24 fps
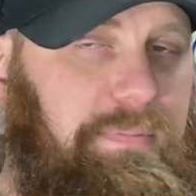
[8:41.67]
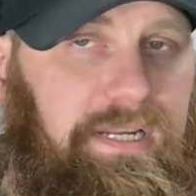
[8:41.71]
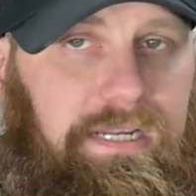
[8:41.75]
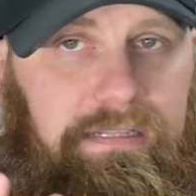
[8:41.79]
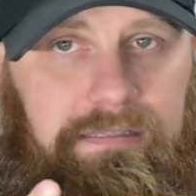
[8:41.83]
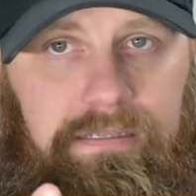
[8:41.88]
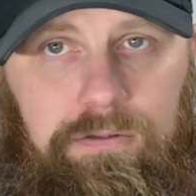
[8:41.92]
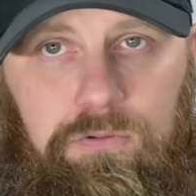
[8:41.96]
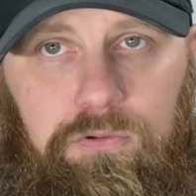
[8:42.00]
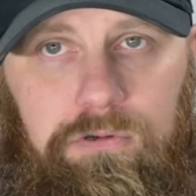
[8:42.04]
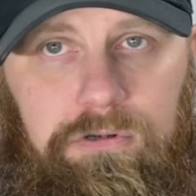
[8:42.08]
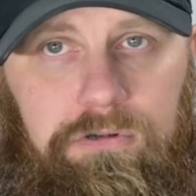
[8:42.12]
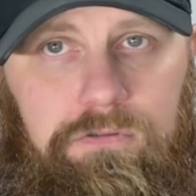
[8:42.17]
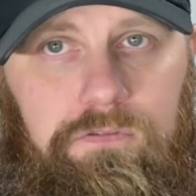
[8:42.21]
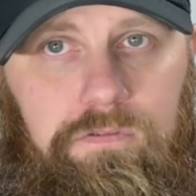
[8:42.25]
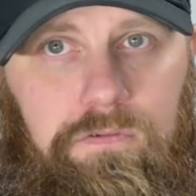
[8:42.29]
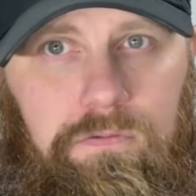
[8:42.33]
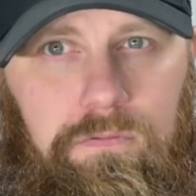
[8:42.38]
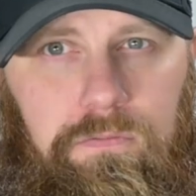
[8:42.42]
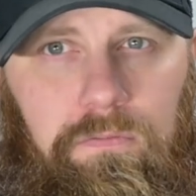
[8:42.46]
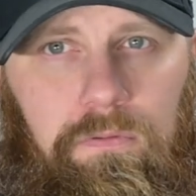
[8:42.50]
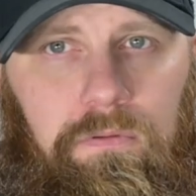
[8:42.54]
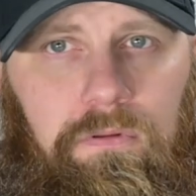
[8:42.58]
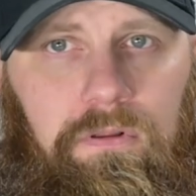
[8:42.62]
I did order
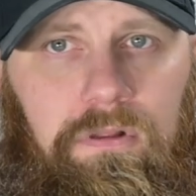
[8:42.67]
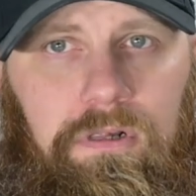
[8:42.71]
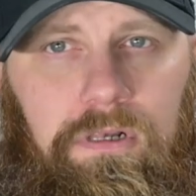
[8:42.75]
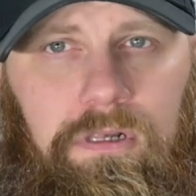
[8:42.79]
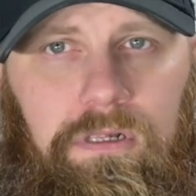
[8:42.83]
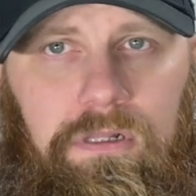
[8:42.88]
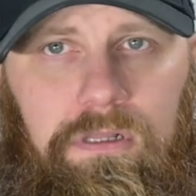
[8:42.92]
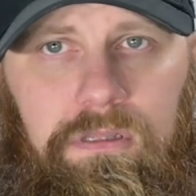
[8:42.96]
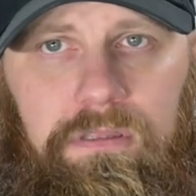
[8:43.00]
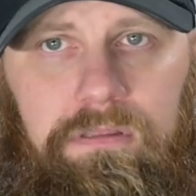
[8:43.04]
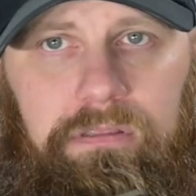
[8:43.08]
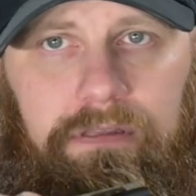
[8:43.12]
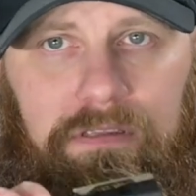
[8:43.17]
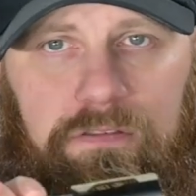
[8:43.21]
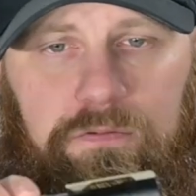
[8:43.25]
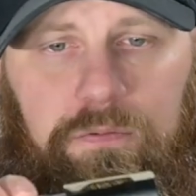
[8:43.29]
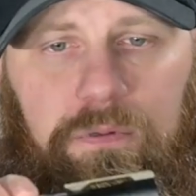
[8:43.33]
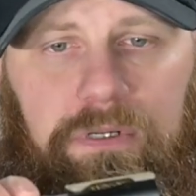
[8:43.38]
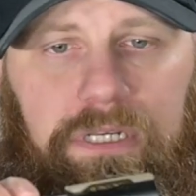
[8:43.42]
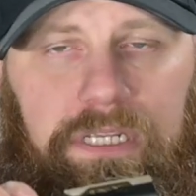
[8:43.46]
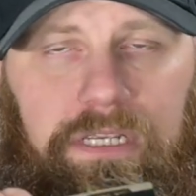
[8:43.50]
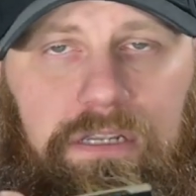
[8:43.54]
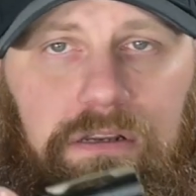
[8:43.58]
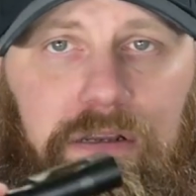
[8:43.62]
two. This
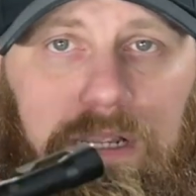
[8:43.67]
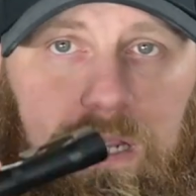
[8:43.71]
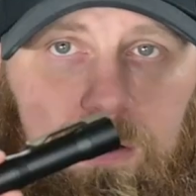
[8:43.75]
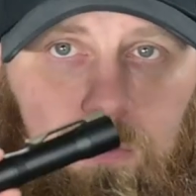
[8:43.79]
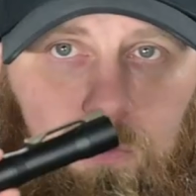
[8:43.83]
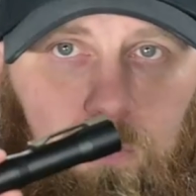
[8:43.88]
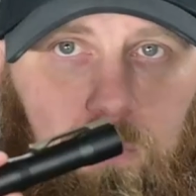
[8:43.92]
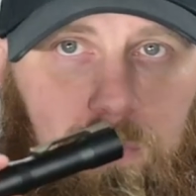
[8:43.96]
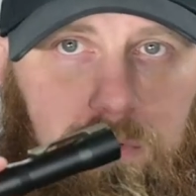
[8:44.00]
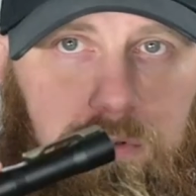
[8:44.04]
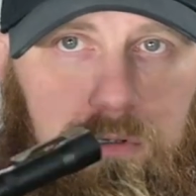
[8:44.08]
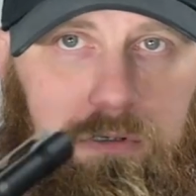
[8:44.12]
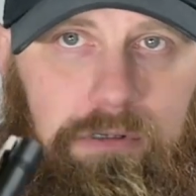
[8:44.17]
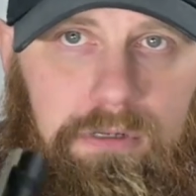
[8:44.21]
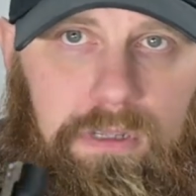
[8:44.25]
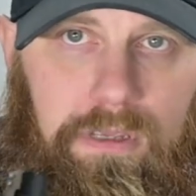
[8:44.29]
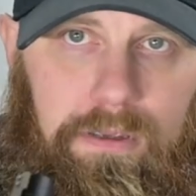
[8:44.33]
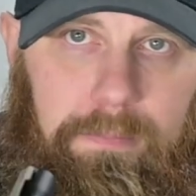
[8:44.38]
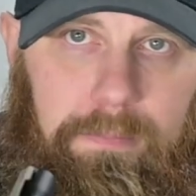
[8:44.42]
one here I ordered